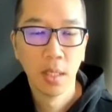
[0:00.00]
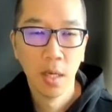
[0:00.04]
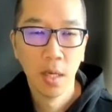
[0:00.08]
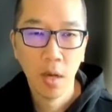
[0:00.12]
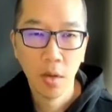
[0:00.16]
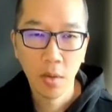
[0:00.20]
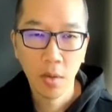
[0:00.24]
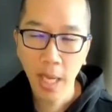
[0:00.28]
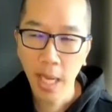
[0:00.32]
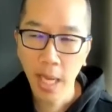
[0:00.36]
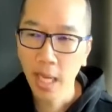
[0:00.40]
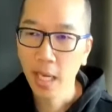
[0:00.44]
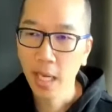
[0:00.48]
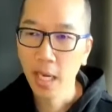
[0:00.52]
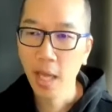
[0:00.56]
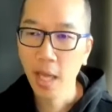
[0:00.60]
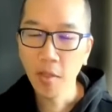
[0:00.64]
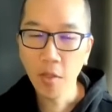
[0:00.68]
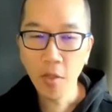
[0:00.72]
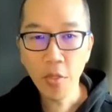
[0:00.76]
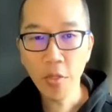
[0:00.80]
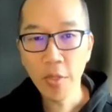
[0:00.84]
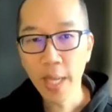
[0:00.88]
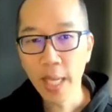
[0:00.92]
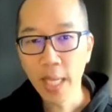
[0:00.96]
Okay,
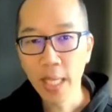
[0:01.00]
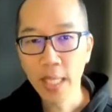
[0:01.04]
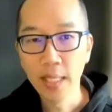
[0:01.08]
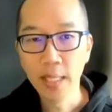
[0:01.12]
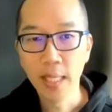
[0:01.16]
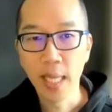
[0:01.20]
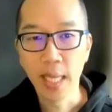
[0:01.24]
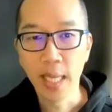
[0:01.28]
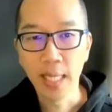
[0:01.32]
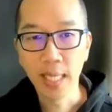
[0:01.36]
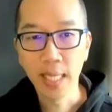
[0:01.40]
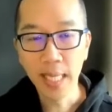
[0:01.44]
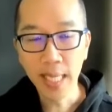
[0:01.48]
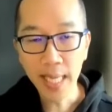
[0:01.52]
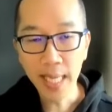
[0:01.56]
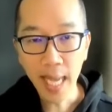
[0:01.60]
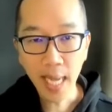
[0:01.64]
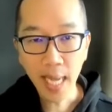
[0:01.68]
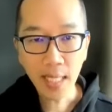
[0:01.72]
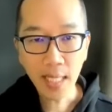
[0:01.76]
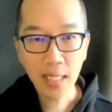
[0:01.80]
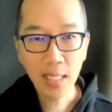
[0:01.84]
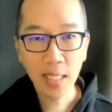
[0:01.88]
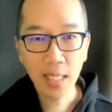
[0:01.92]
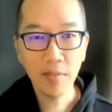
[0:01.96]
another thing is that key
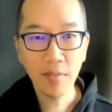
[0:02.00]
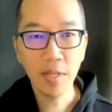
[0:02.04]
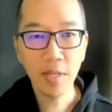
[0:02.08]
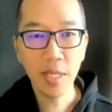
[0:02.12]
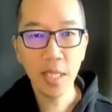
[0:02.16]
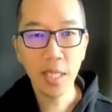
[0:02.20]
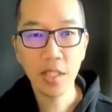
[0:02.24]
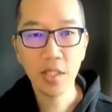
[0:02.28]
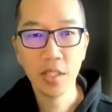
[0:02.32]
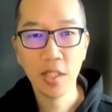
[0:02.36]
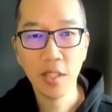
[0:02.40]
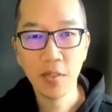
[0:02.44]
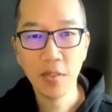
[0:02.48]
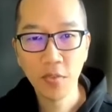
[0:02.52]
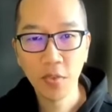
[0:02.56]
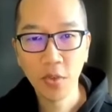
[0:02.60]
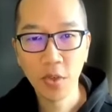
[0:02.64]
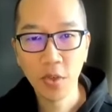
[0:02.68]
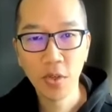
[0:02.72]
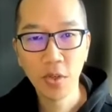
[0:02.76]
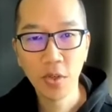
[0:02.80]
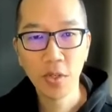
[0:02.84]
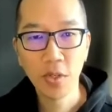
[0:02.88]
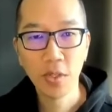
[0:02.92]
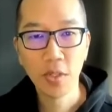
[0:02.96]
activities
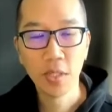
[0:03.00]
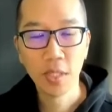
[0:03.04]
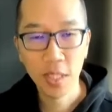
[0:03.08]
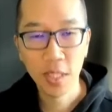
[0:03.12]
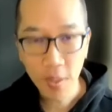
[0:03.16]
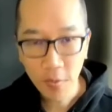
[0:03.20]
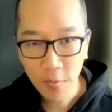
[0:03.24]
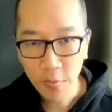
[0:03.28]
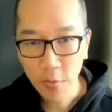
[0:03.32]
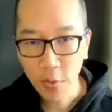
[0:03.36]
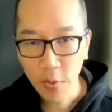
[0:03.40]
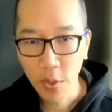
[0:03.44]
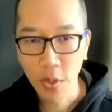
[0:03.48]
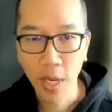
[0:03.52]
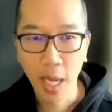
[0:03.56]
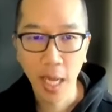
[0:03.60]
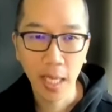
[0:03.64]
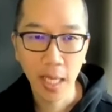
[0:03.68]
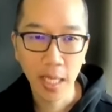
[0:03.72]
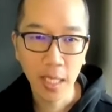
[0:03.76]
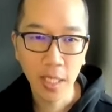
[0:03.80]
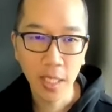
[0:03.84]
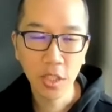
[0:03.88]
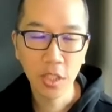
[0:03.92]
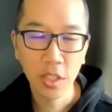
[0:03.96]
differ
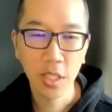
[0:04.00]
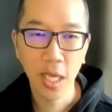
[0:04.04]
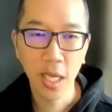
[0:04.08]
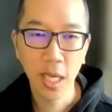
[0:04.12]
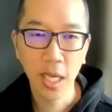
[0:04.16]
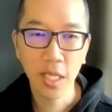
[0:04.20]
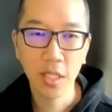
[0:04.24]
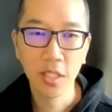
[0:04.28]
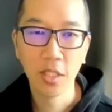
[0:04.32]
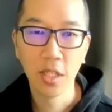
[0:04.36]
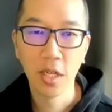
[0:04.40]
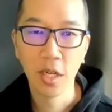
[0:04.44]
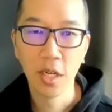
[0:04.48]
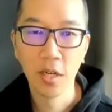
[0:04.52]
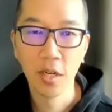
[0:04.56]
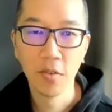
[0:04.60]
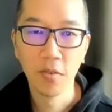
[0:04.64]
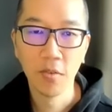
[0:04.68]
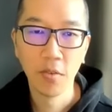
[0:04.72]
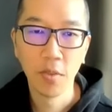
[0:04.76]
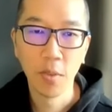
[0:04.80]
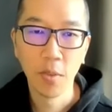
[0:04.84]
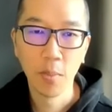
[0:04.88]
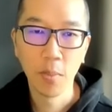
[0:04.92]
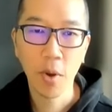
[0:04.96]
at each stage
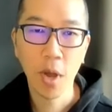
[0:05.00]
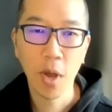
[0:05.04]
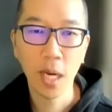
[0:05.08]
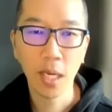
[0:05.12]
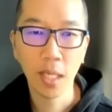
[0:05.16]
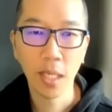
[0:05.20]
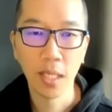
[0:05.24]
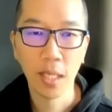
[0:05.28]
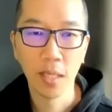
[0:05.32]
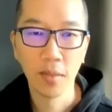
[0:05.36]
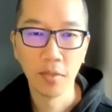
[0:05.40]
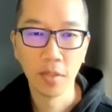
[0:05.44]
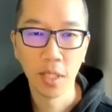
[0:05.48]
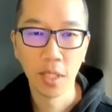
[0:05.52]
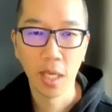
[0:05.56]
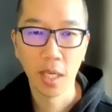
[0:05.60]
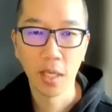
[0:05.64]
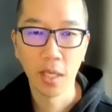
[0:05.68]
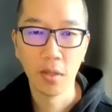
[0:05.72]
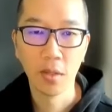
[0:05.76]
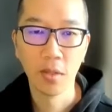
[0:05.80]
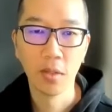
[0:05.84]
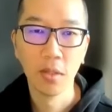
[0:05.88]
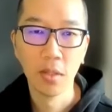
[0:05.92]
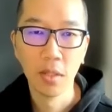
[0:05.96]
of the product life
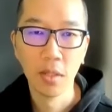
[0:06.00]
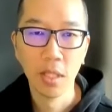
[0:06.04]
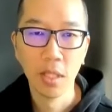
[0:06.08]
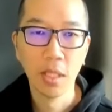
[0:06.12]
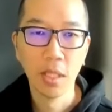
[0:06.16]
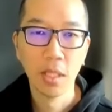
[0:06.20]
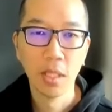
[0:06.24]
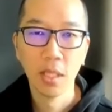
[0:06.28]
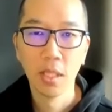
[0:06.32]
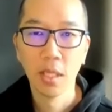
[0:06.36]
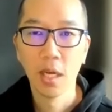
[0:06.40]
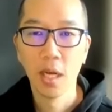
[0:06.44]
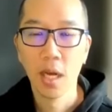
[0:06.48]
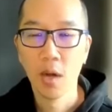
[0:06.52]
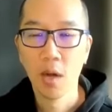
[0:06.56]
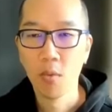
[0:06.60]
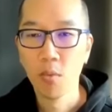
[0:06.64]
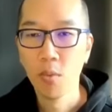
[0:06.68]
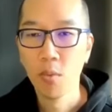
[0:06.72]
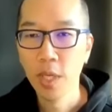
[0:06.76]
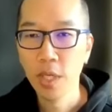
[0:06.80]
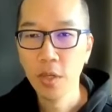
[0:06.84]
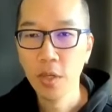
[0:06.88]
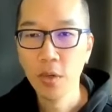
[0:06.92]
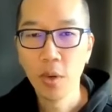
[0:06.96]
cycle.
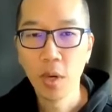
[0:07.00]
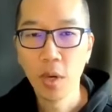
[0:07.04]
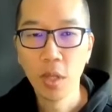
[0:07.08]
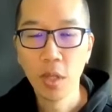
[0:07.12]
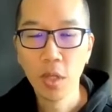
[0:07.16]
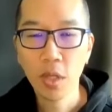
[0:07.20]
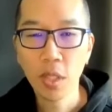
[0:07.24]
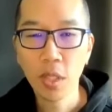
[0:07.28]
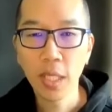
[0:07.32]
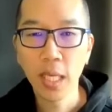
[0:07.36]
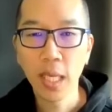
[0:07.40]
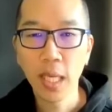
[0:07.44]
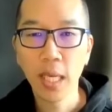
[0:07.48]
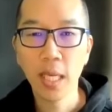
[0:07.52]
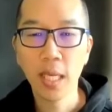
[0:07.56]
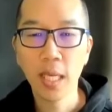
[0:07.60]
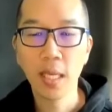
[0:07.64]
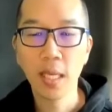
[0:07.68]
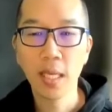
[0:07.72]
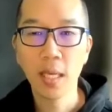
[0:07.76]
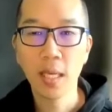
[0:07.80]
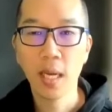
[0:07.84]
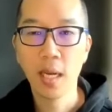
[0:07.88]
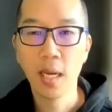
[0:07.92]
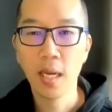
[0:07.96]
When you are
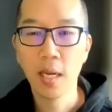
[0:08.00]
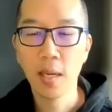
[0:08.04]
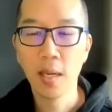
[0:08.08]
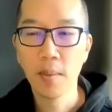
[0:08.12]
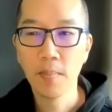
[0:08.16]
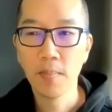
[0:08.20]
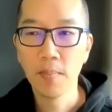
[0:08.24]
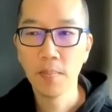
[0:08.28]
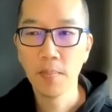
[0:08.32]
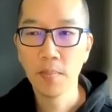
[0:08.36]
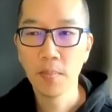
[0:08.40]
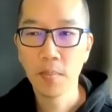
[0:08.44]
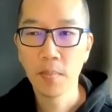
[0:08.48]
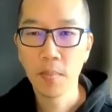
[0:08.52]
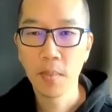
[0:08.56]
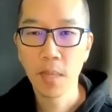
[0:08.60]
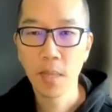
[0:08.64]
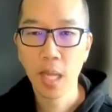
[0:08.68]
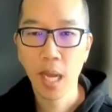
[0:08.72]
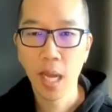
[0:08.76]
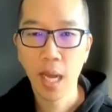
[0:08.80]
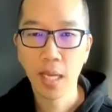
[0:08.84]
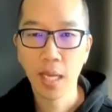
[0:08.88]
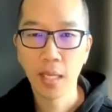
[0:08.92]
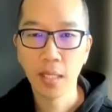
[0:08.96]
looking
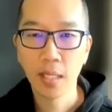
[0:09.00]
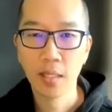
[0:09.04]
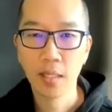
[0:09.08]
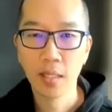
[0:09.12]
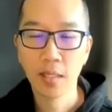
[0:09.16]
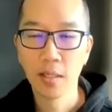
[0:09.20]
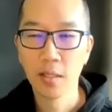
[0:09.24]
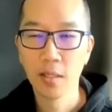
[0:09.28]
at